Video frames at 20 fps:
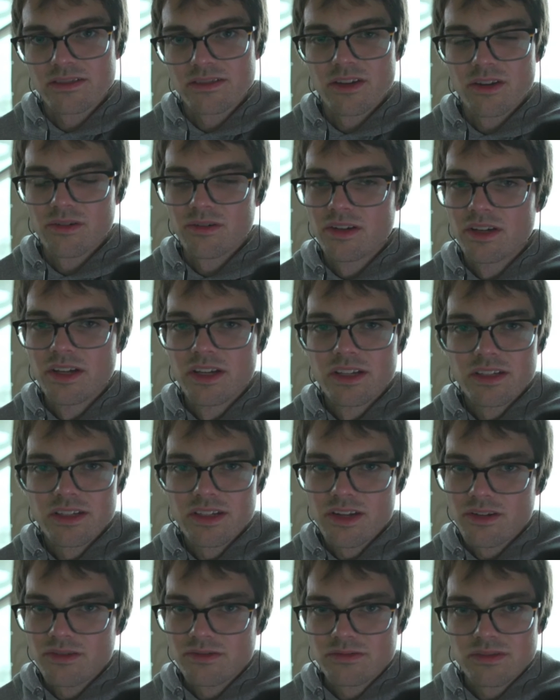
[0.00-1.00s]
So
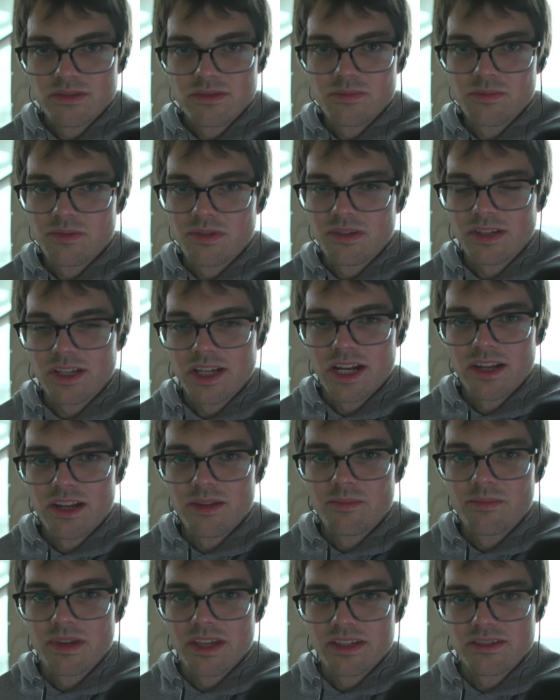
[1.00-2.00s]
the kind of the
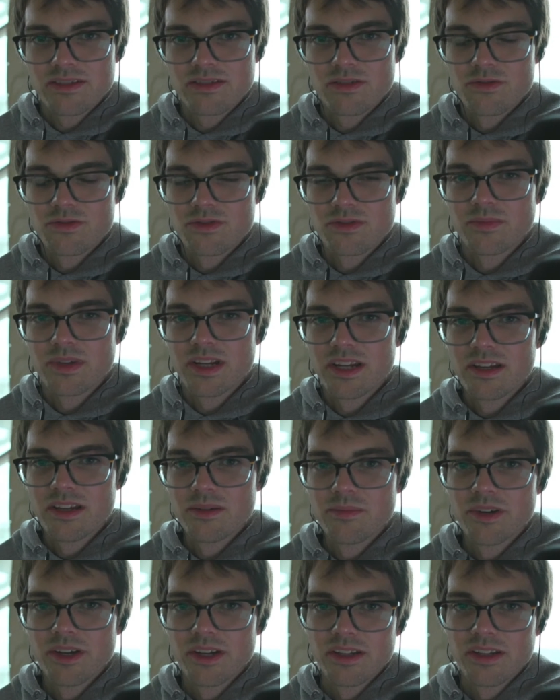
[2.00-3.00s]
base social media,
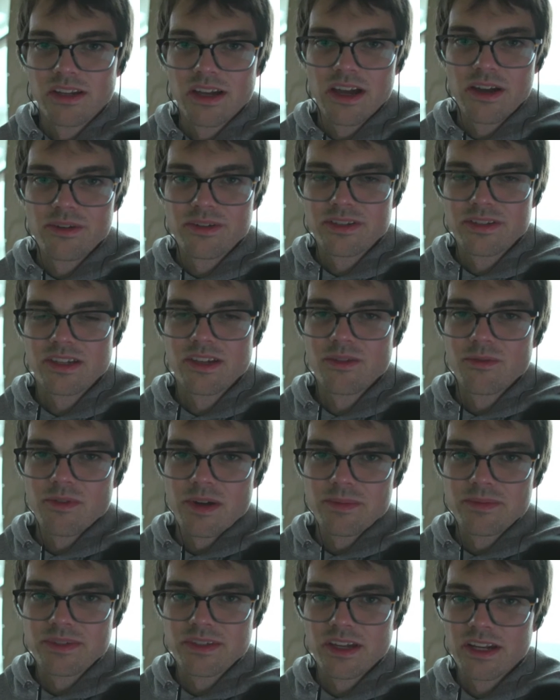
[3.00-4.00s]
but I always say the
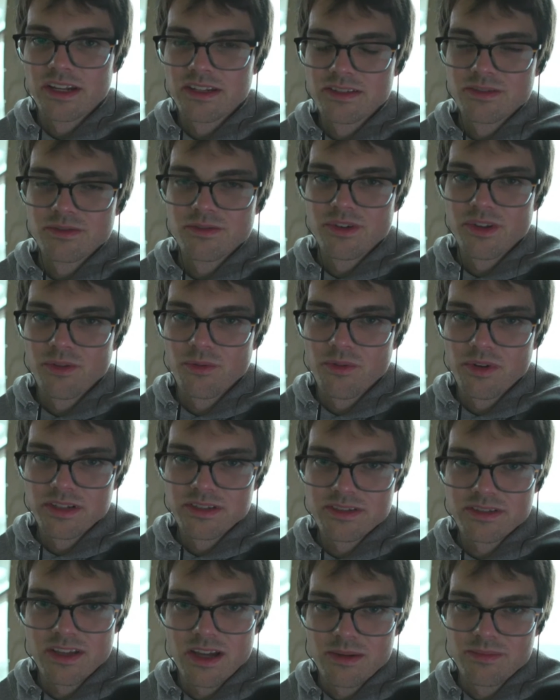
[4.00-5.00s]
website is sort of the
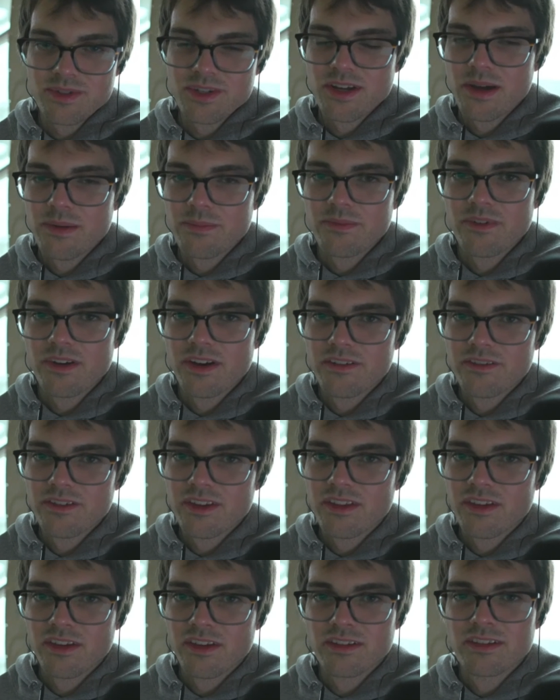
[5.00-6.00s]
one-stop shop for
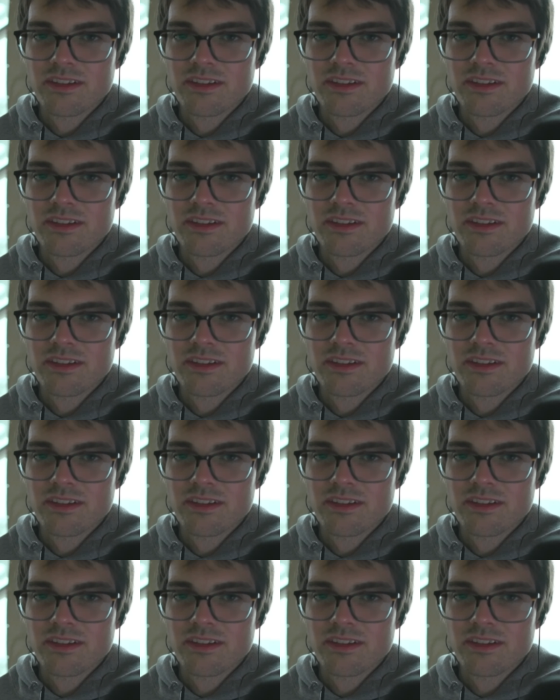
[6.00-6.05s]
everything.